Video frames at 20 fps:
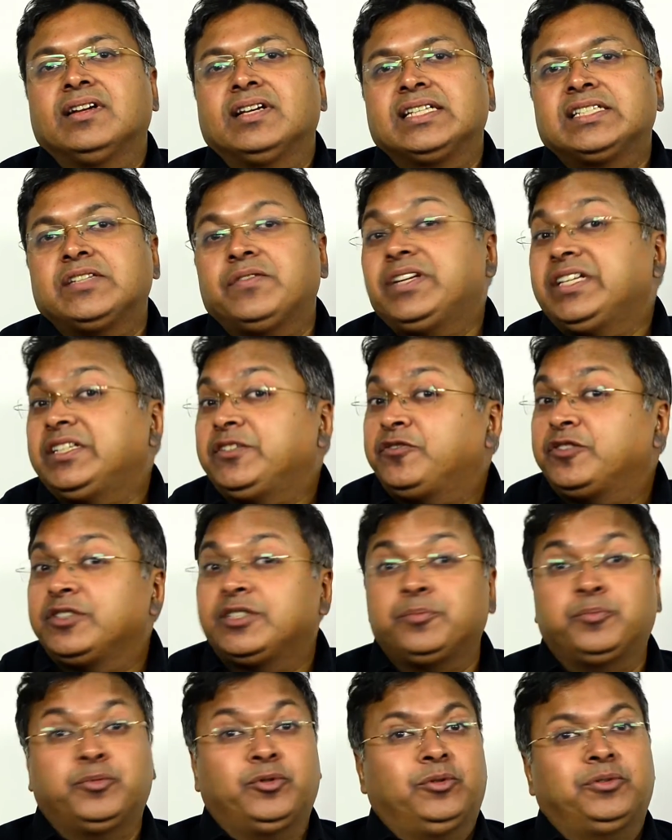It's a very different
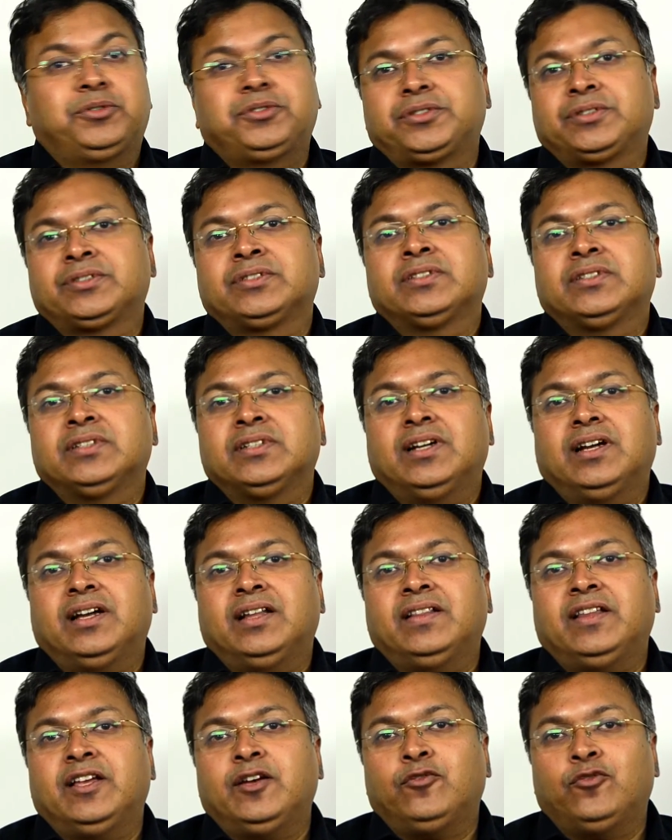approach.
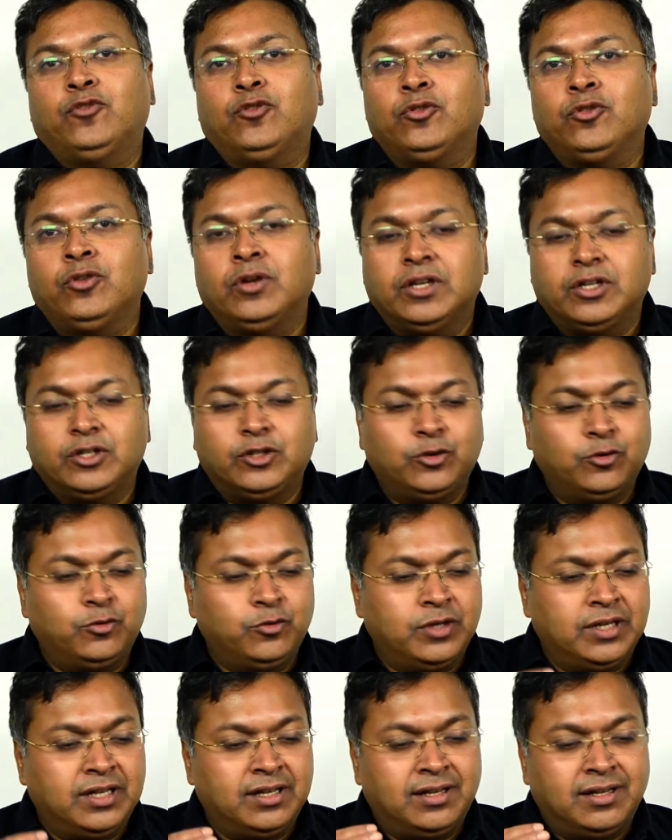And therefore, you
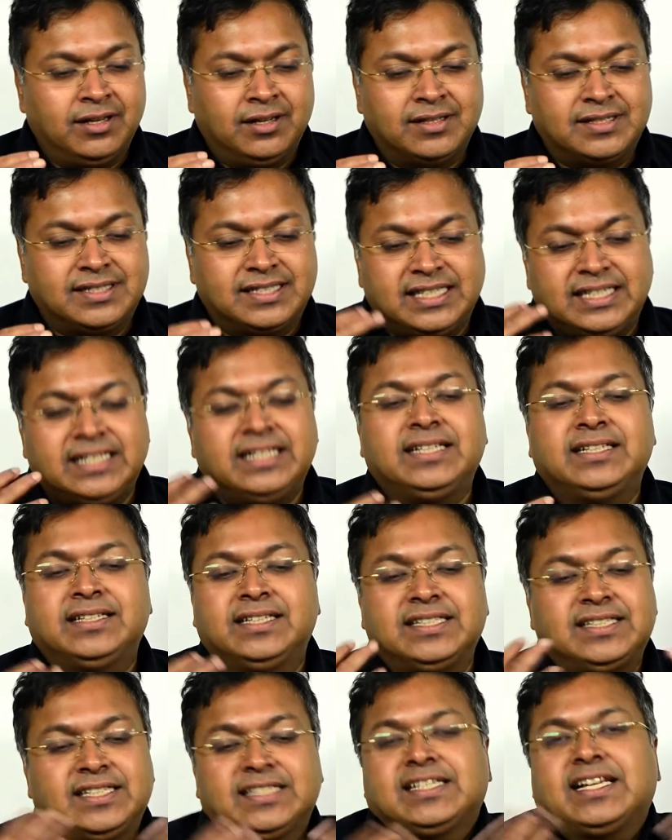will see
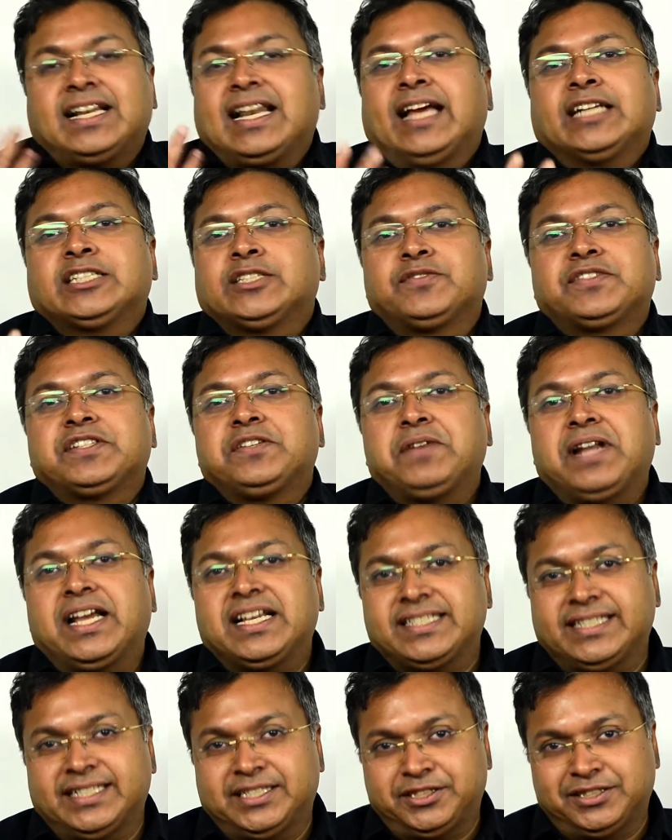this is the clash of
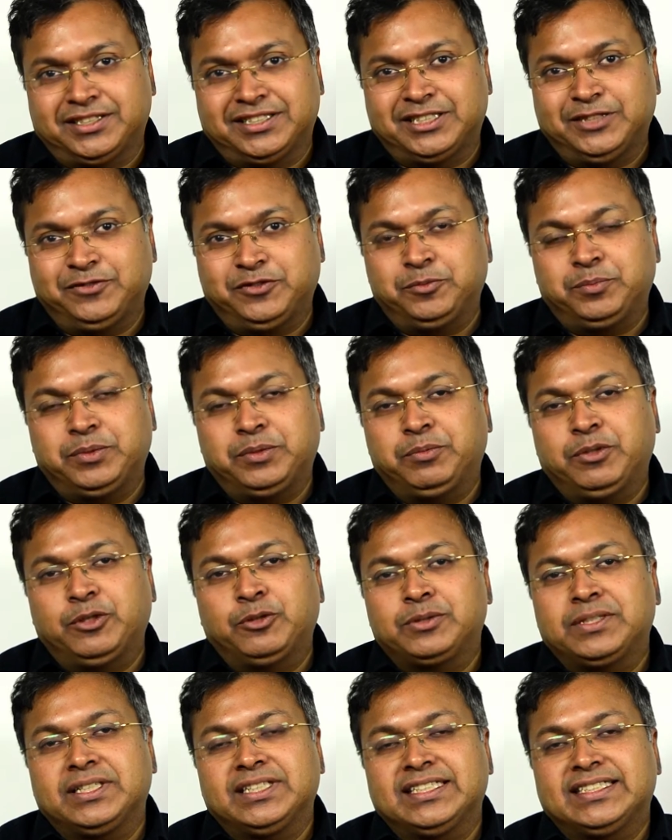civilizations, different people
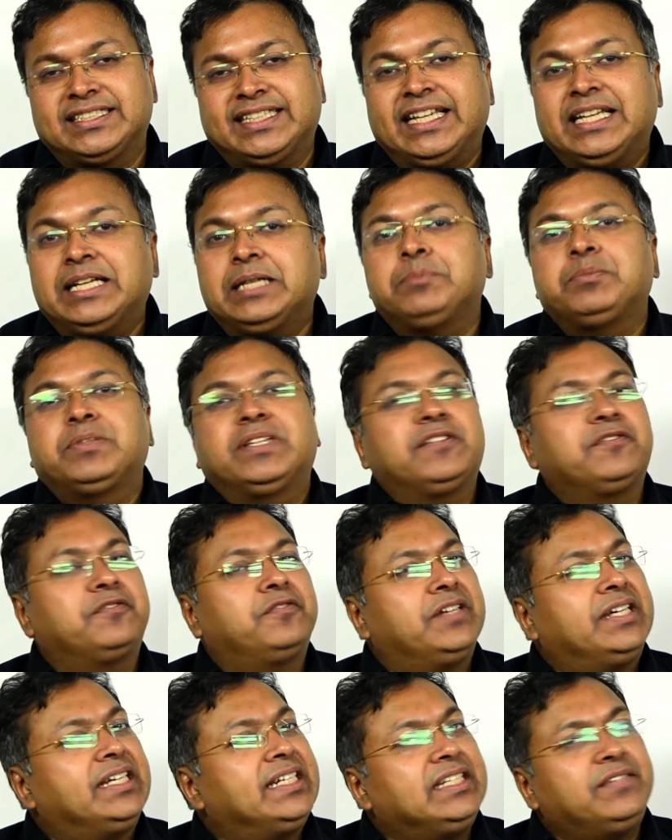looking at the same thing
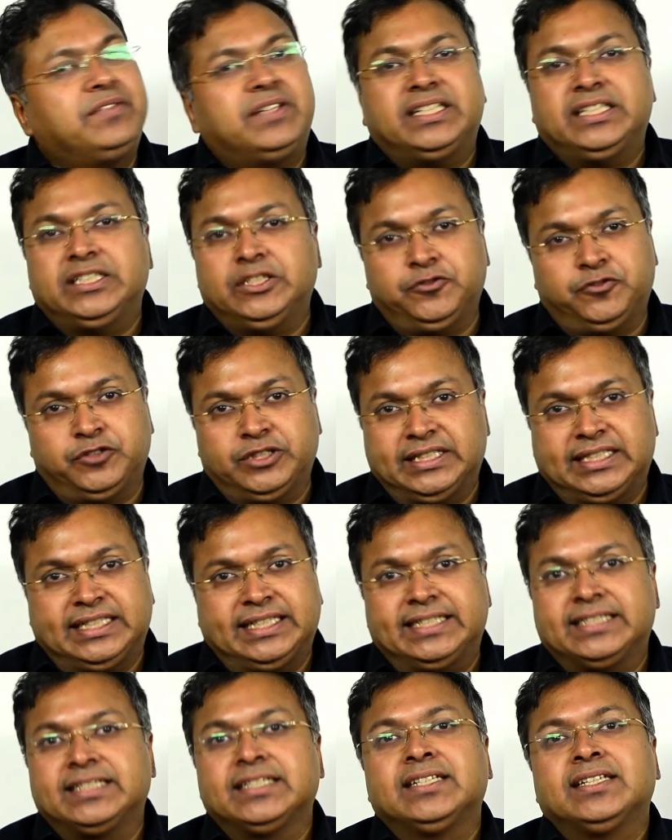very, very
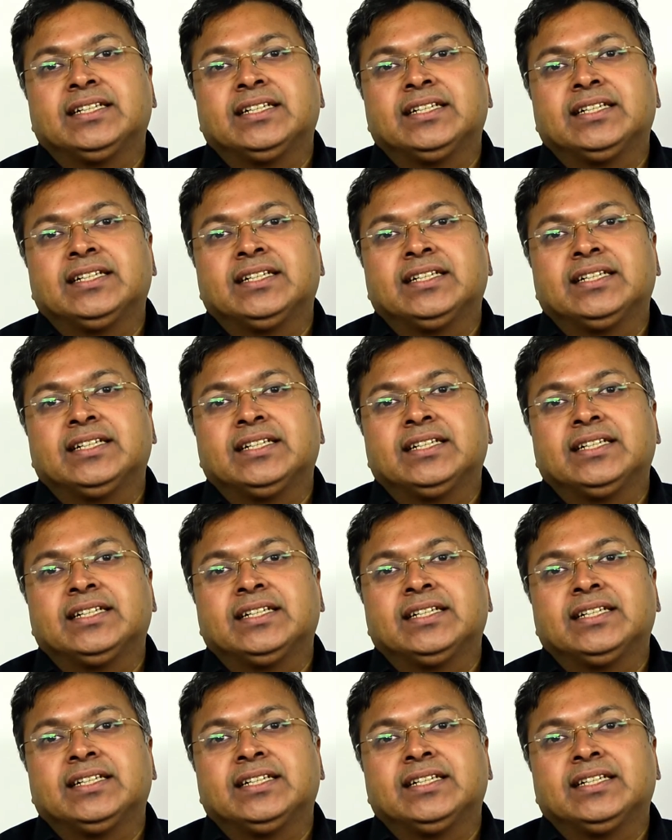differently.